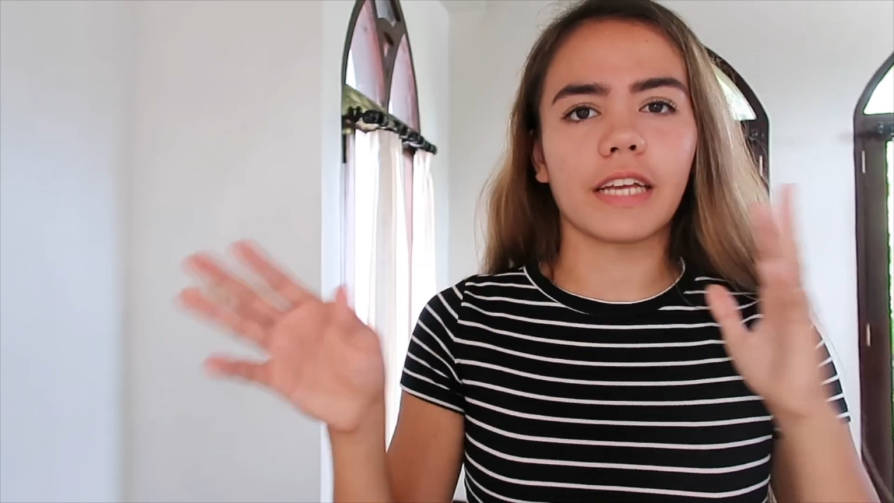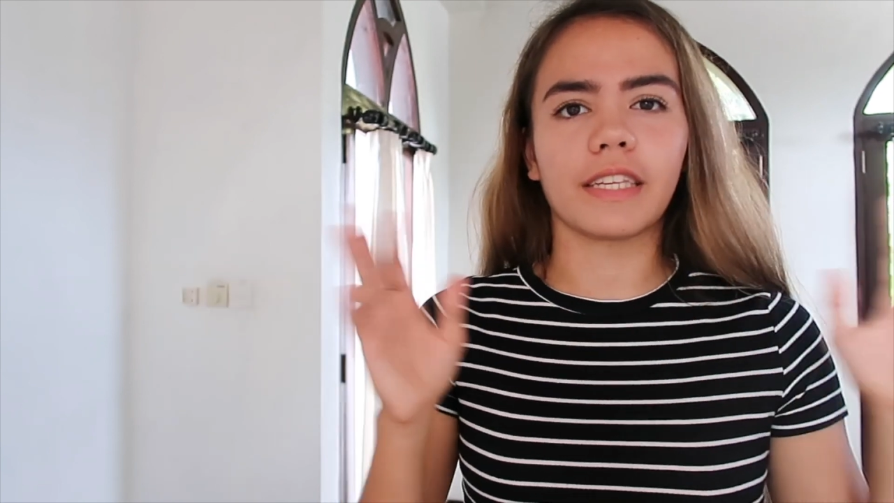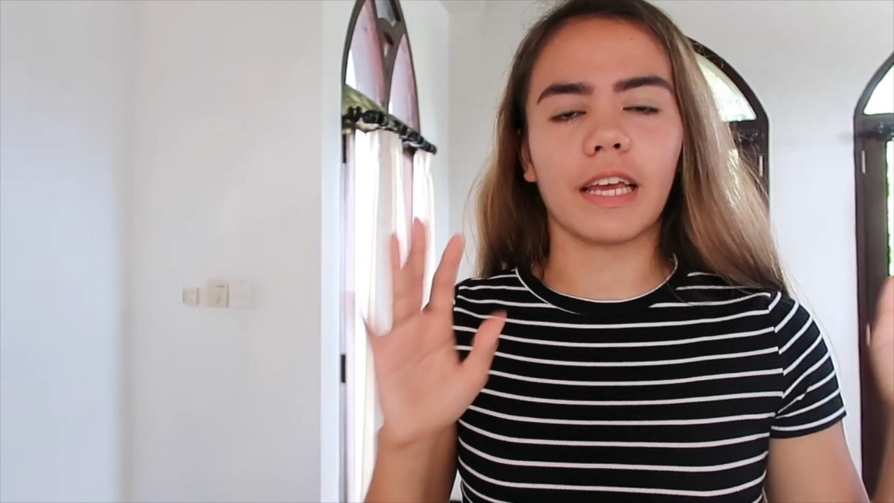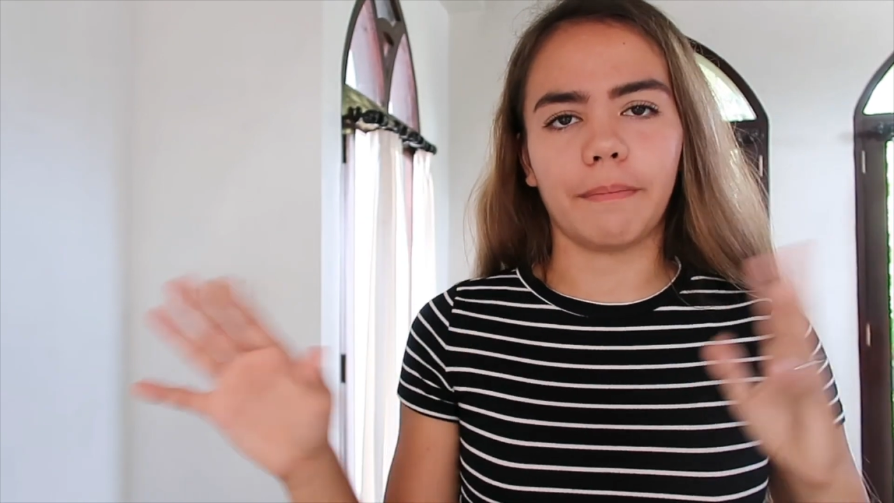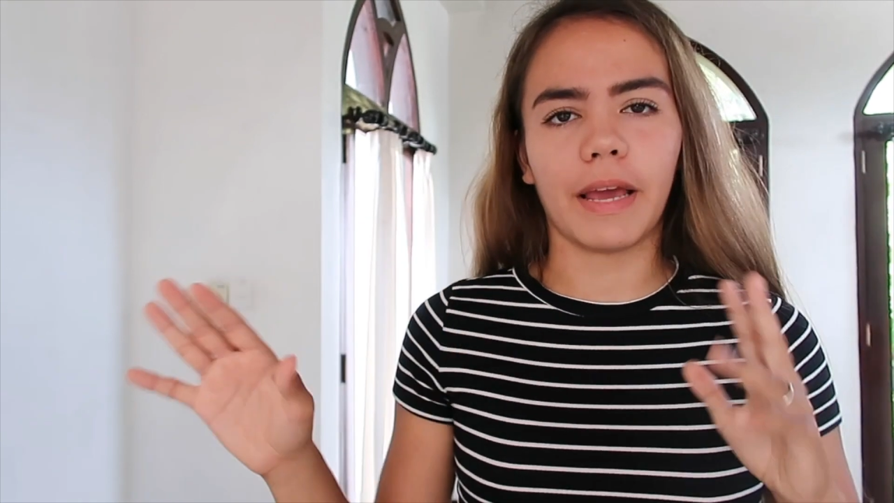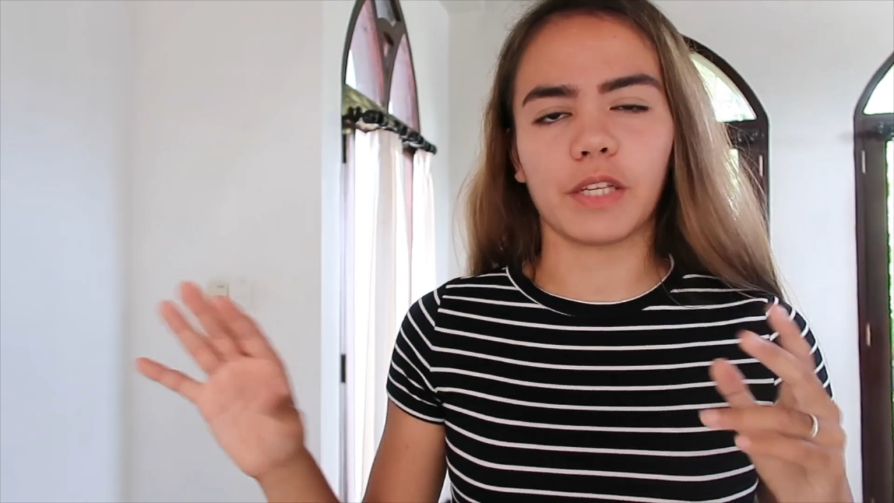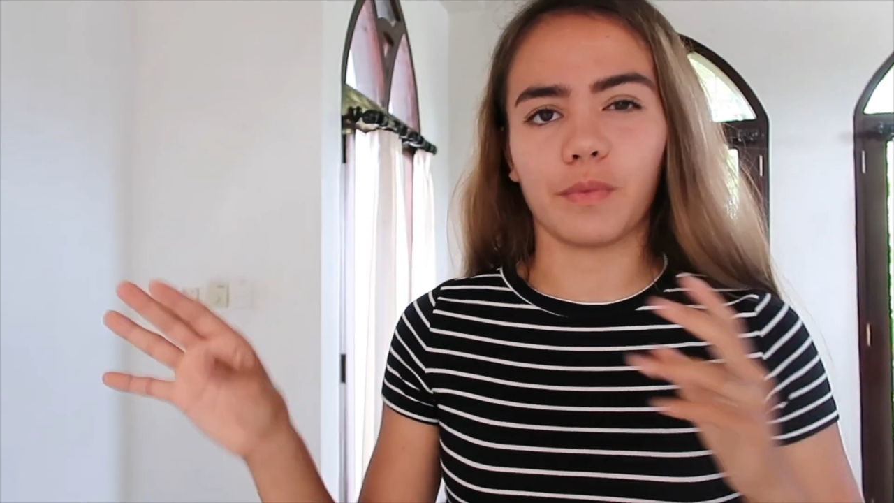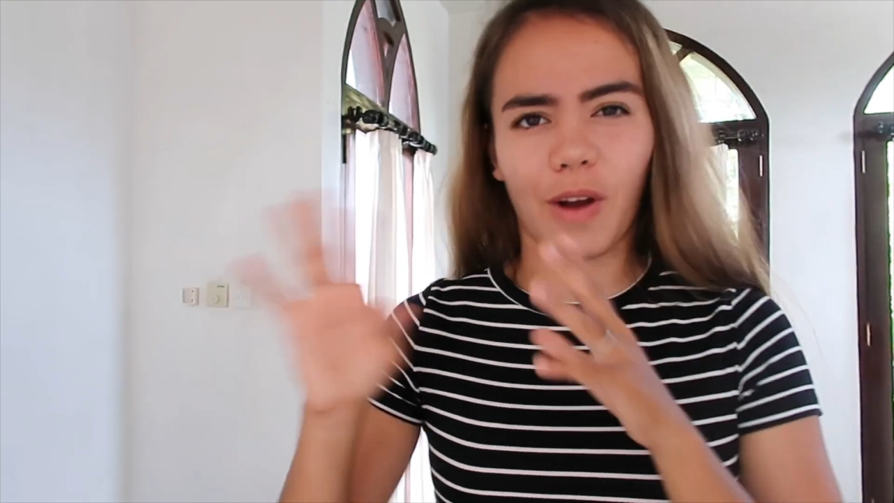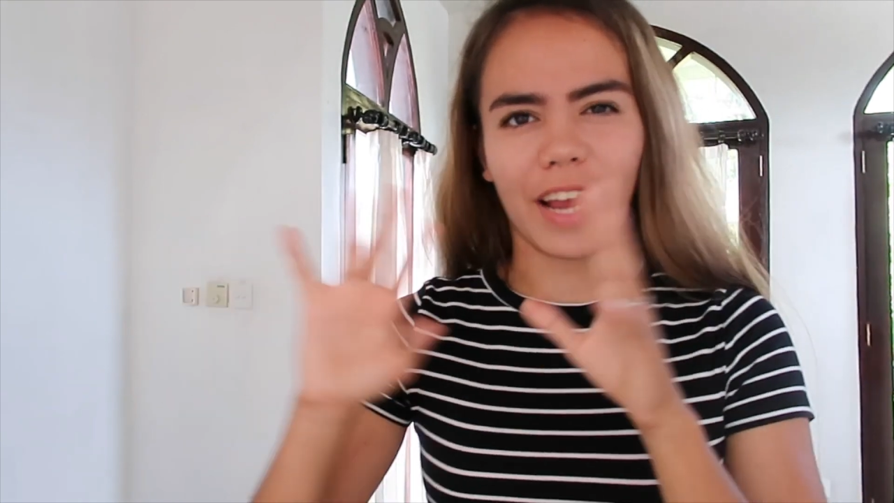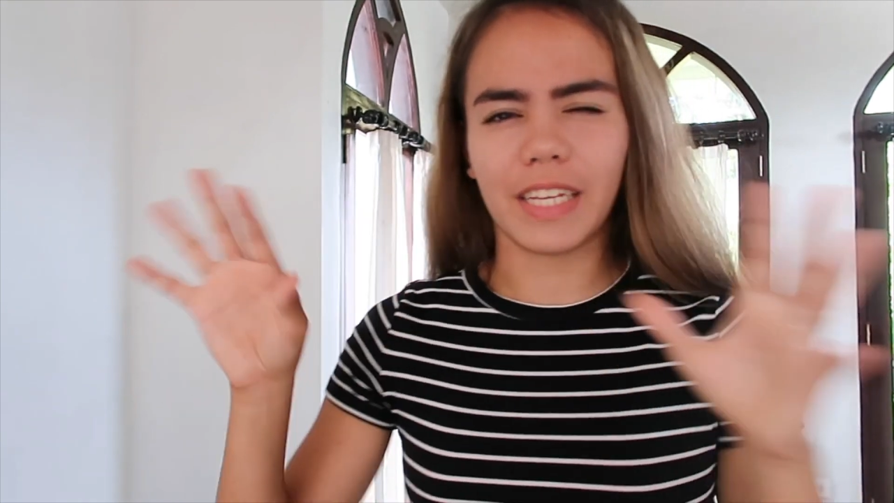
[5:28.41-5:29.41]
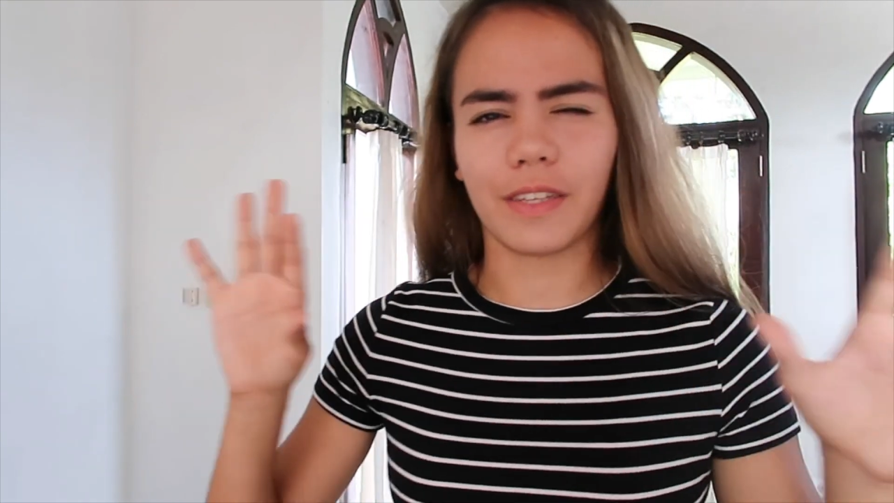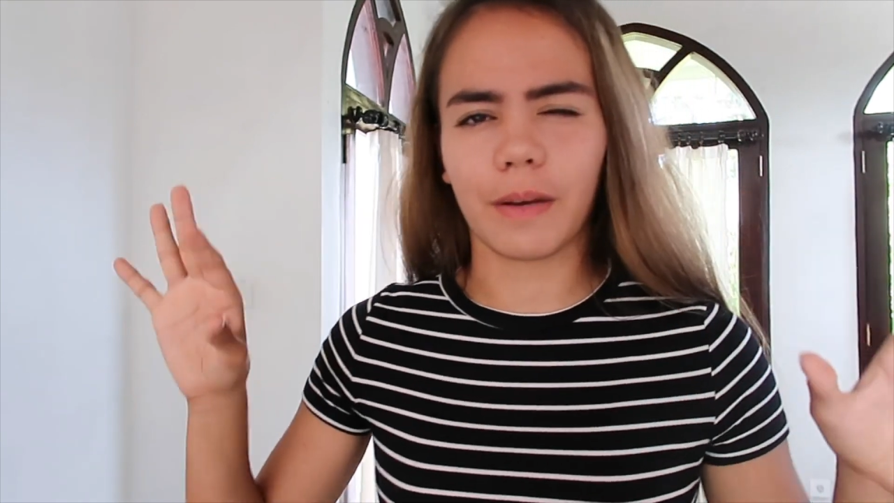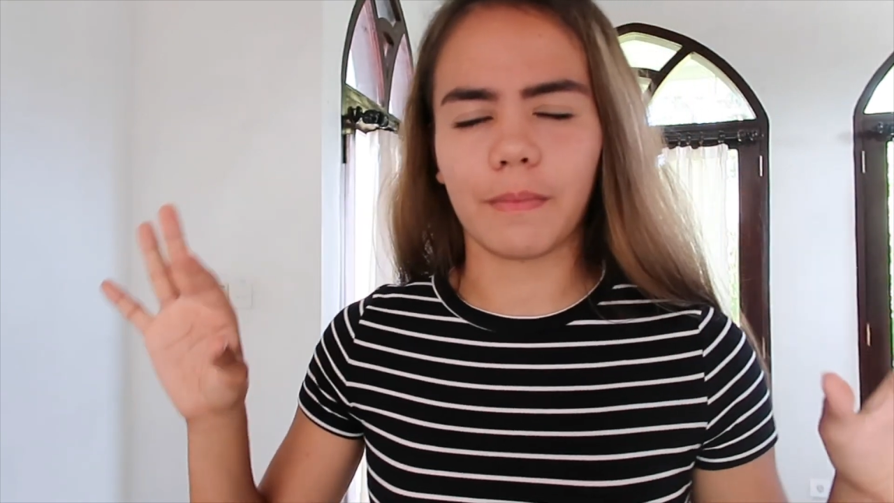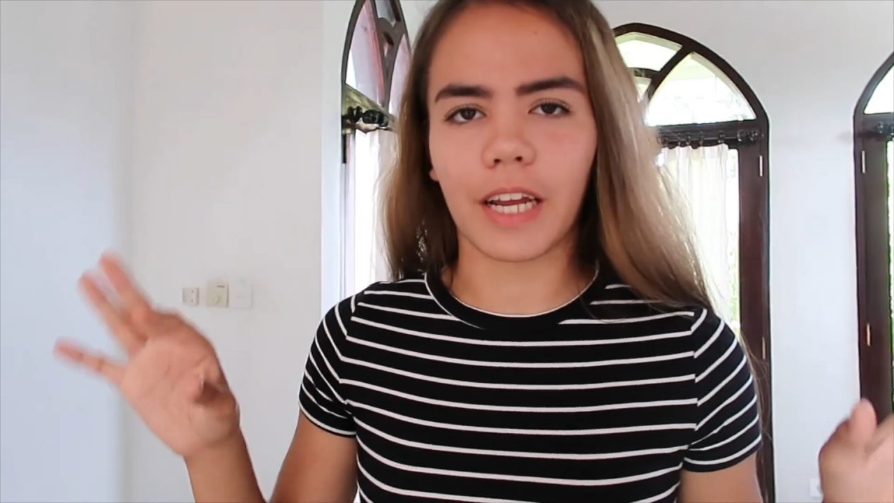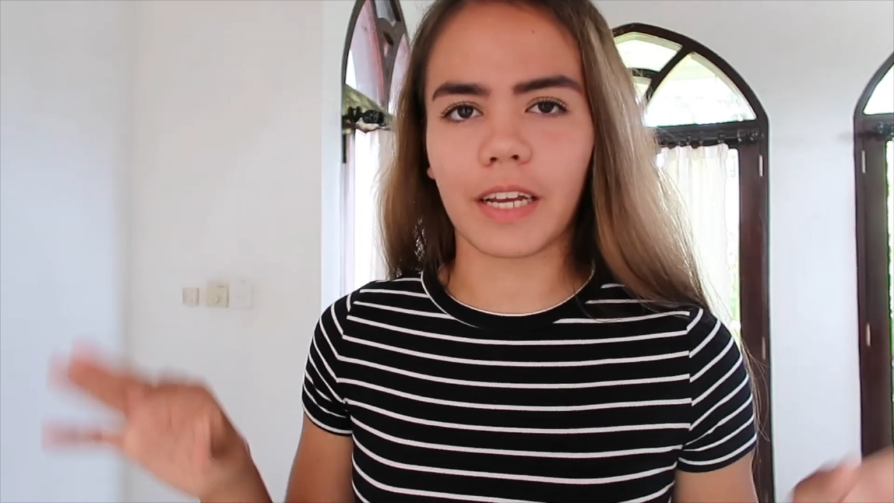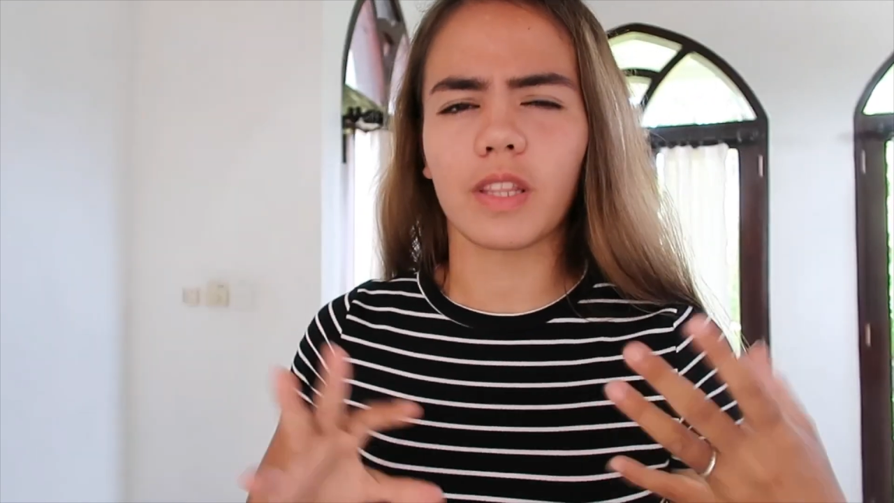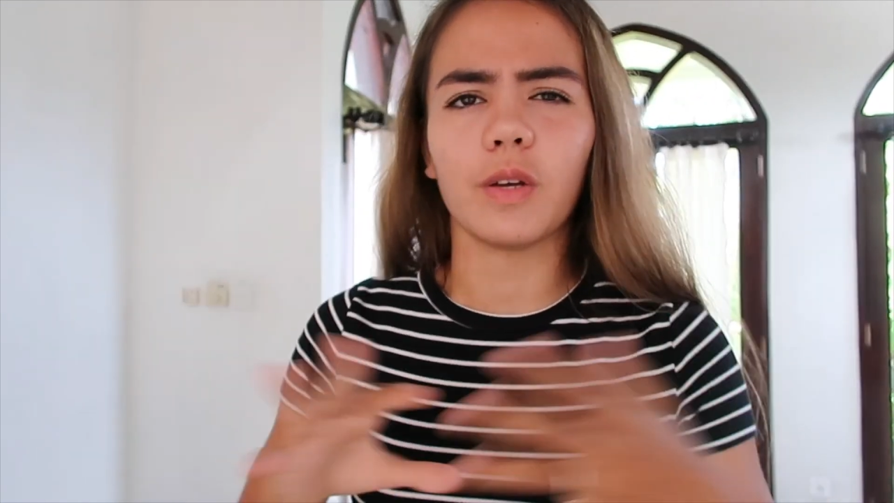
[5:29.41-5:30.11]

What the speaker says: essay-based writing subjects,